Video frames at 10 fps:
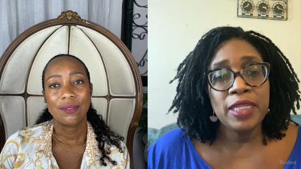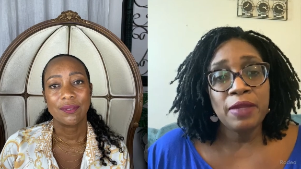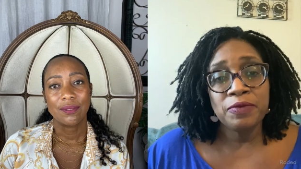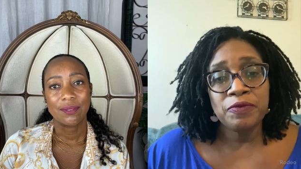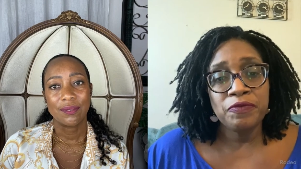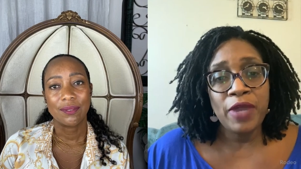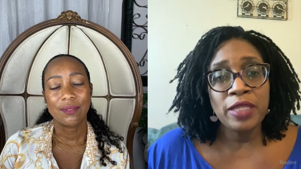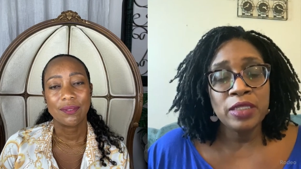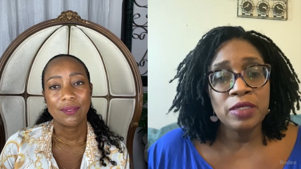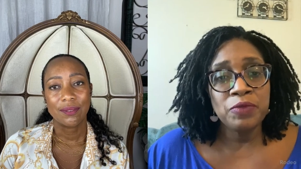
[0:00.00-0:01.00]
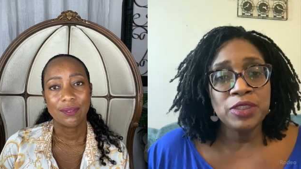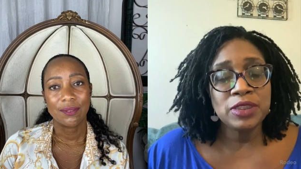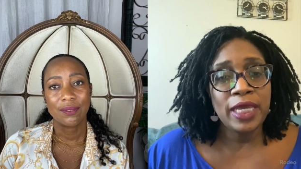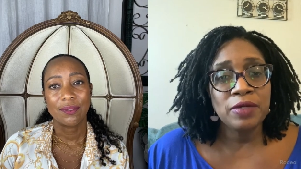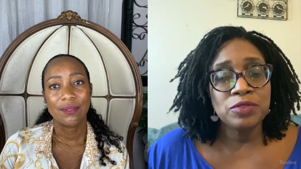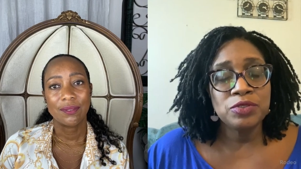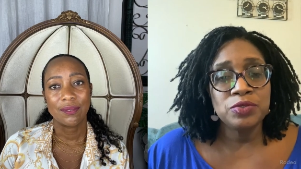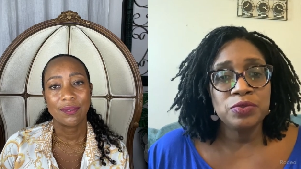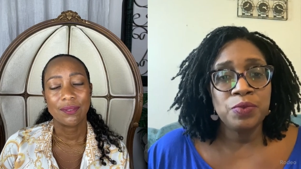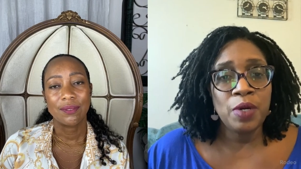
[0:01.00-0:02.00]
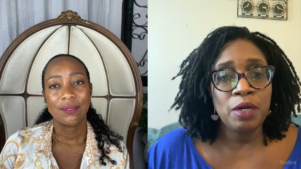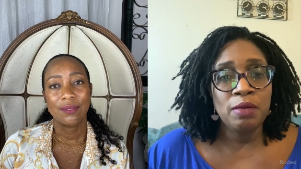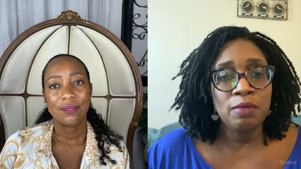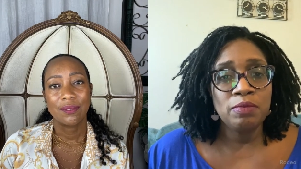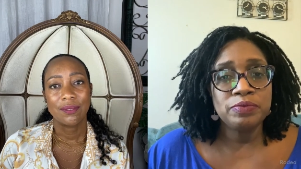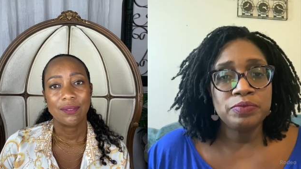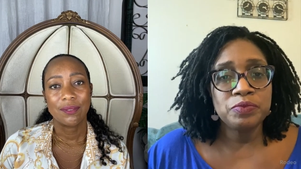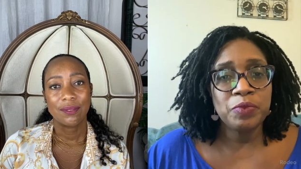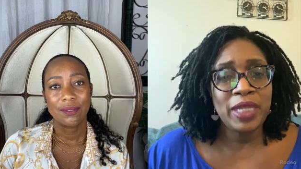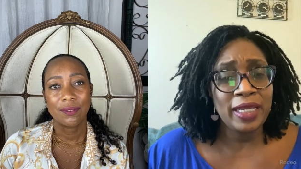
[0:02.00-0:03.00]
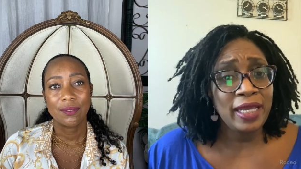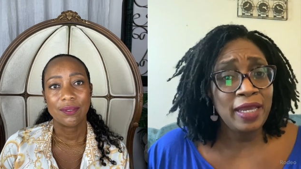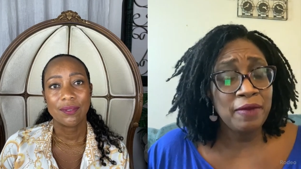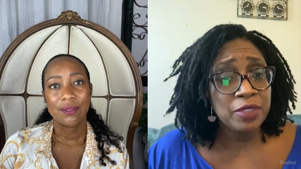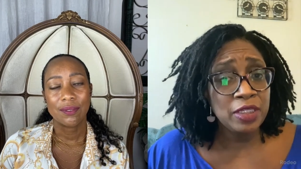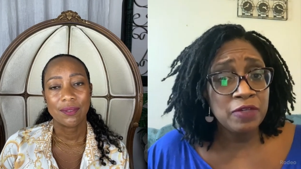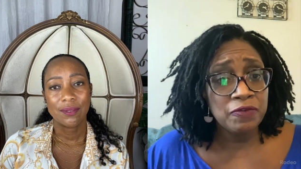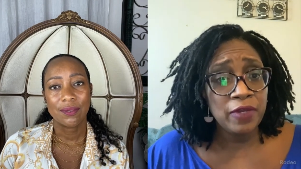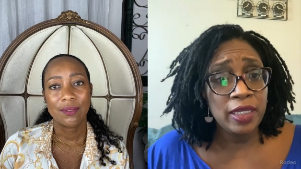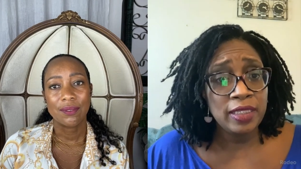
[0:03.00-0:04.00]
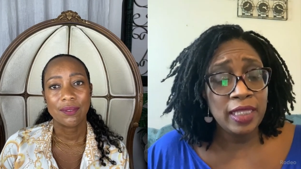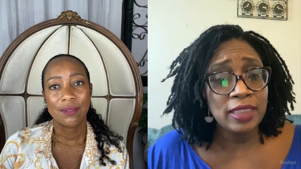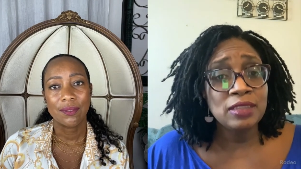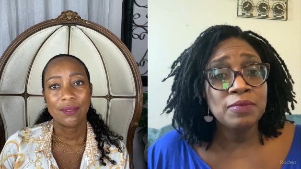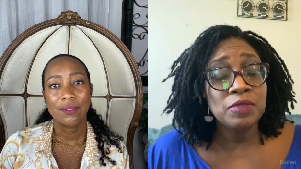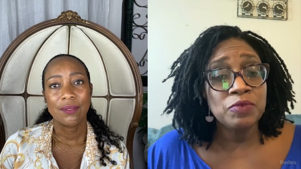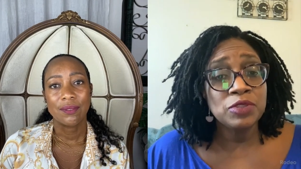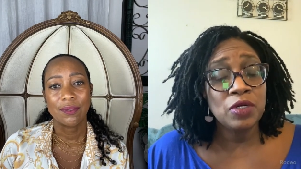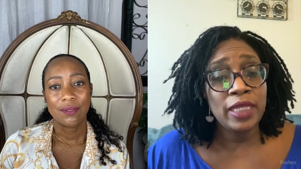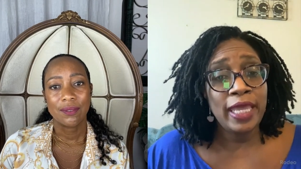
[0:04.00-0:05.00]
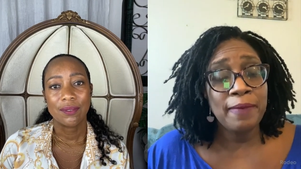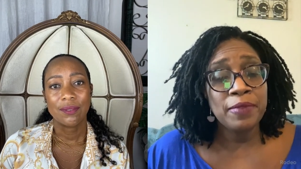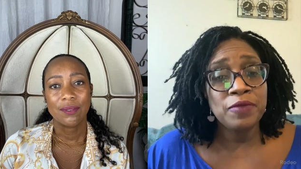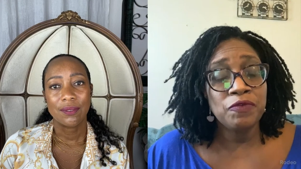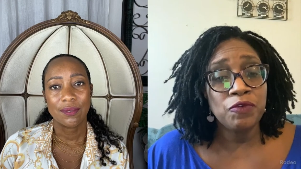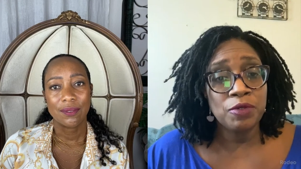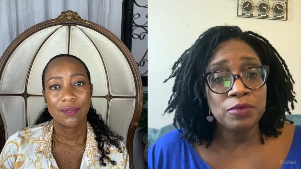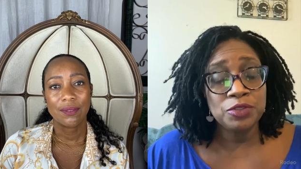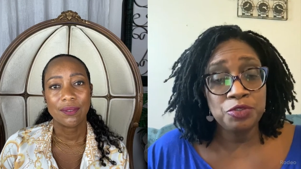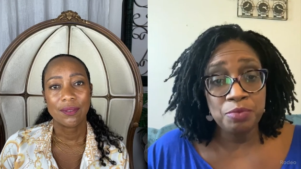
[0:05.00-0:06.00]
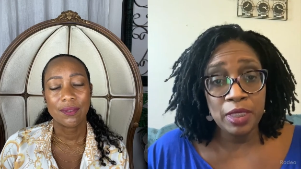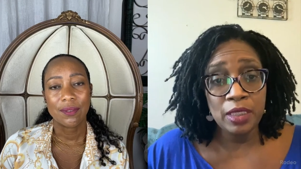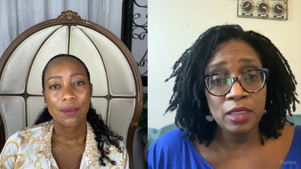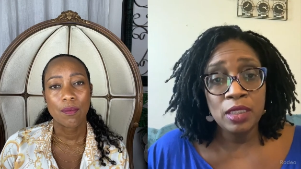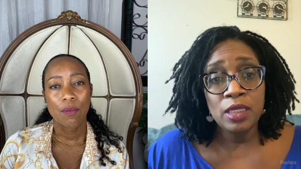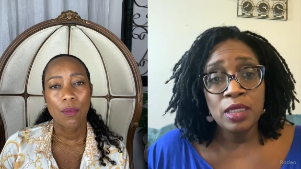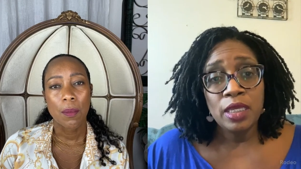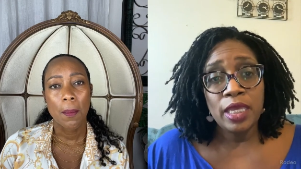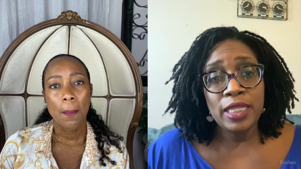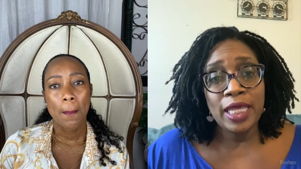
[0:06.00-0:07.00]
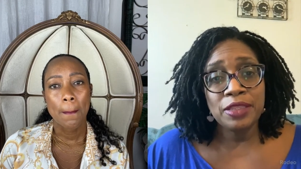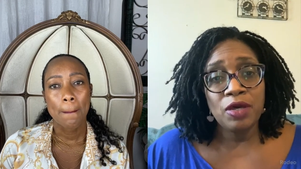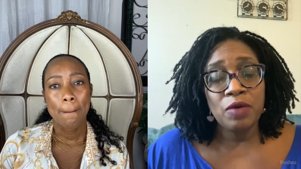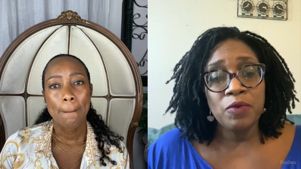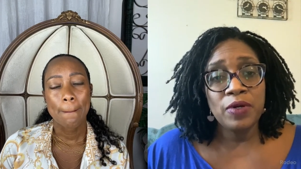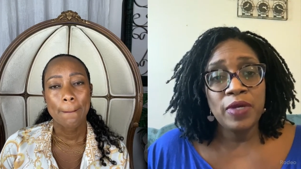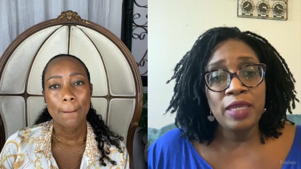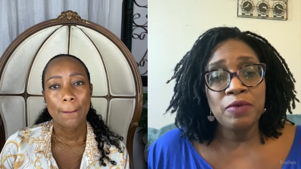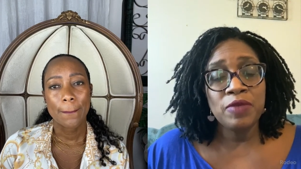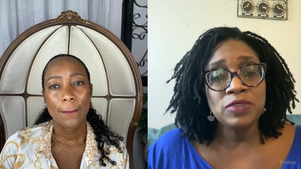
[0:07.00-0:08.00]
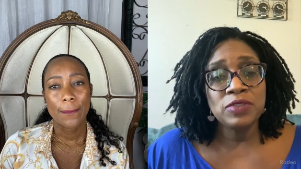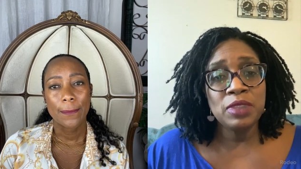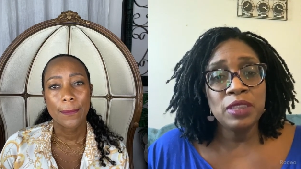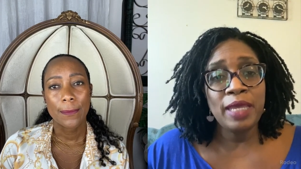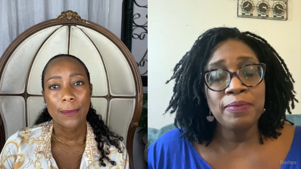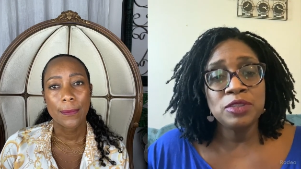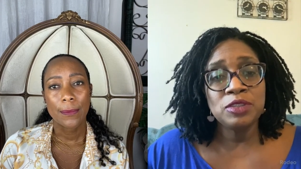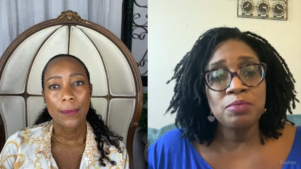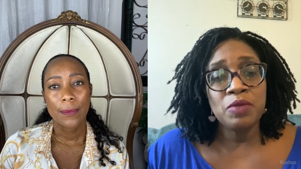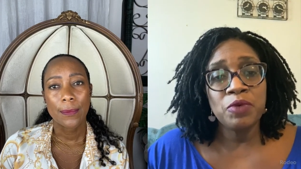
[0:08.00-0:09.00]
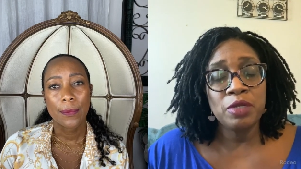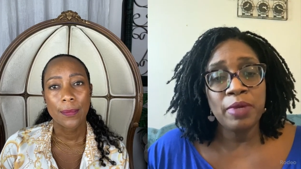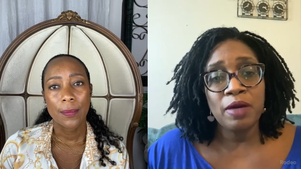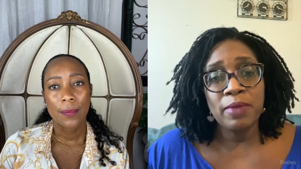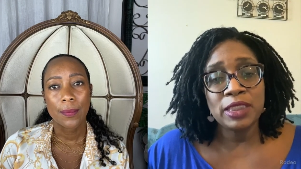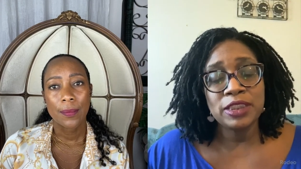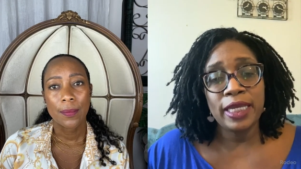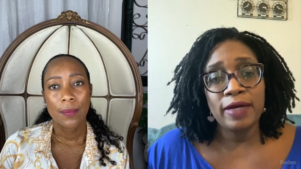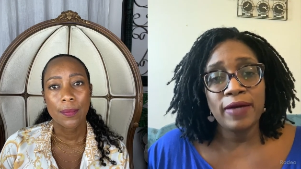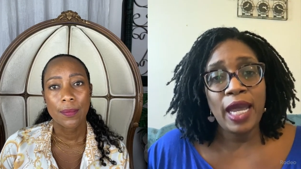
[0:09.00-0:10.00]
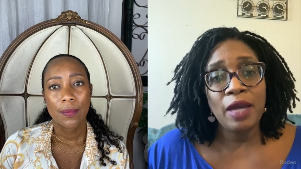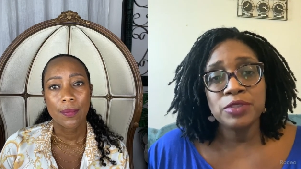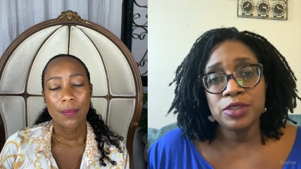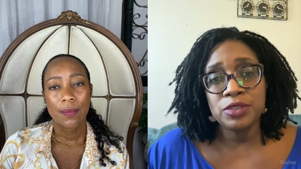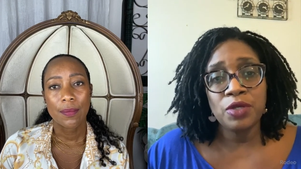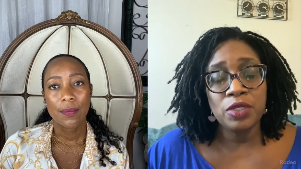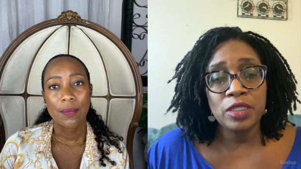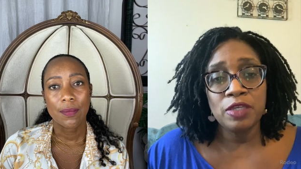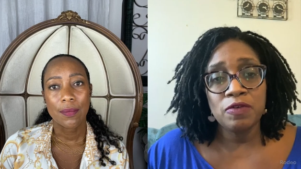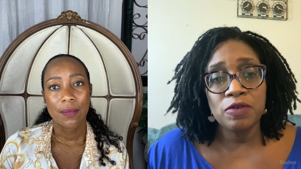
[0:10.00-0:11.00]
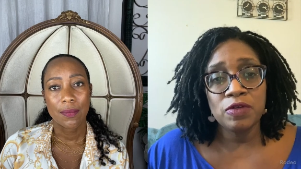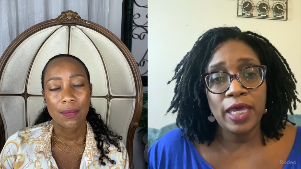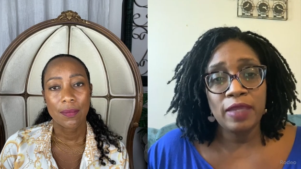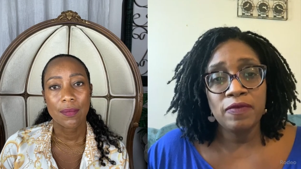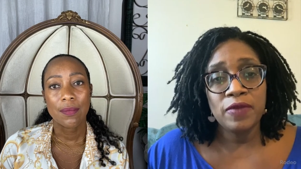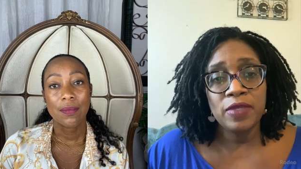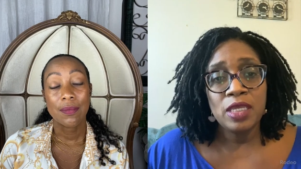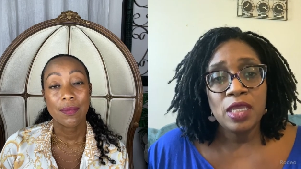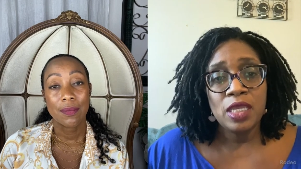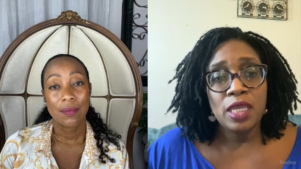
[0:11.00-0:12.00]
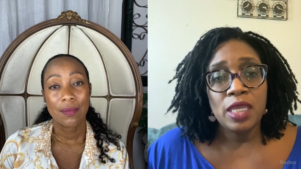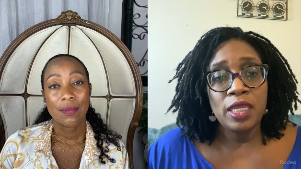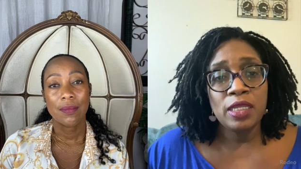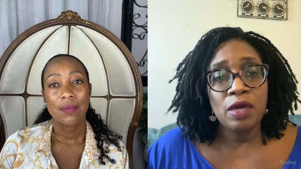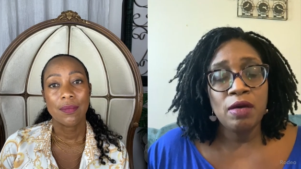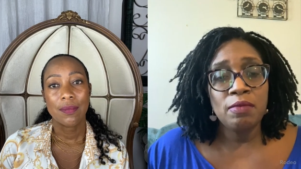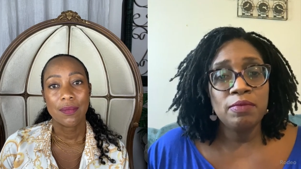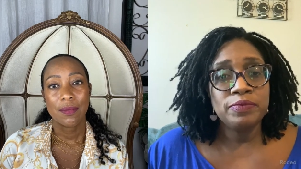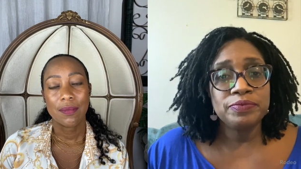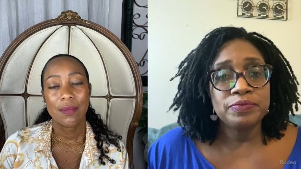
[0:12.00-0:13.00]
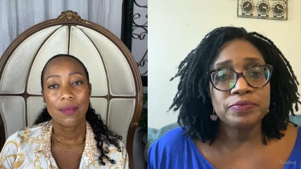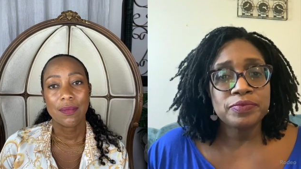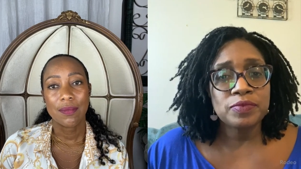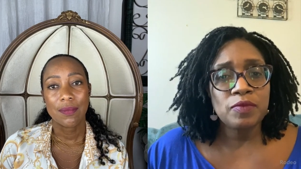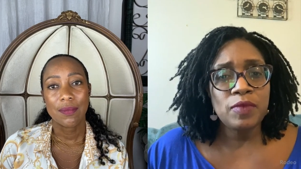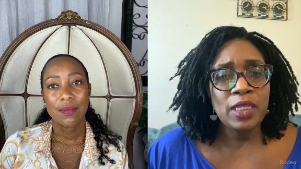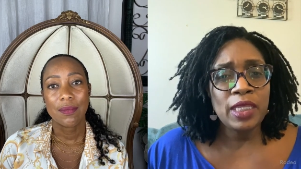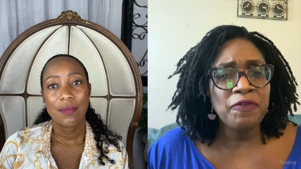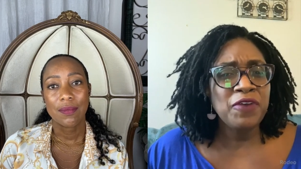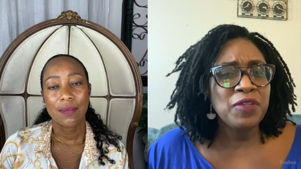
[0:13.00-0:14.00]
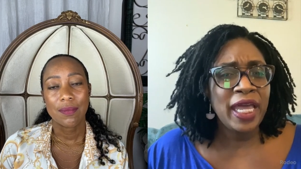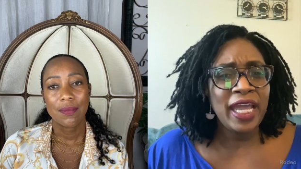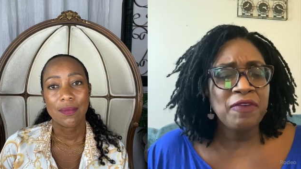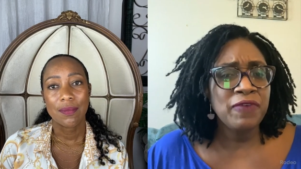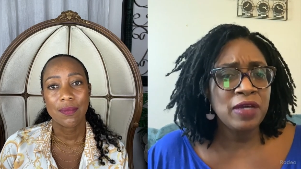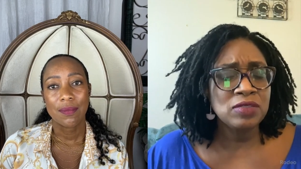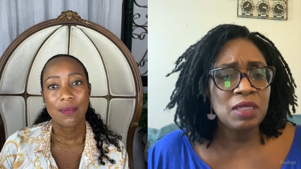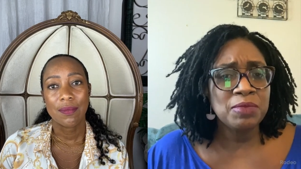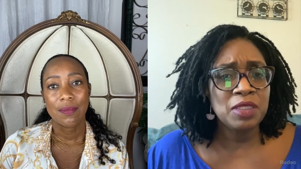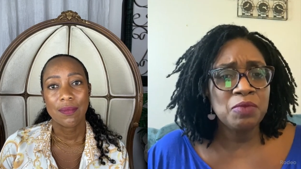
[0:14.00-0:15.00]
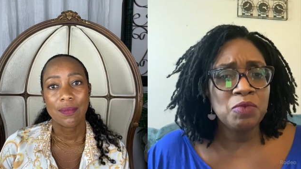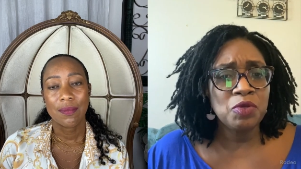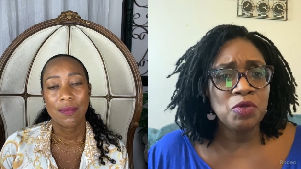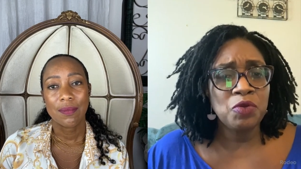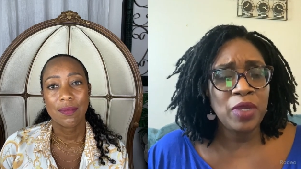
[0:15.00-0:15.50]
Speaker 1: And then I finally reached out to, um, when I got really afraid that something was going to happen for, to me. And I thought, well, hey, if something happens to me, what about my child? How is she going to live her life? And um, I felt like I found something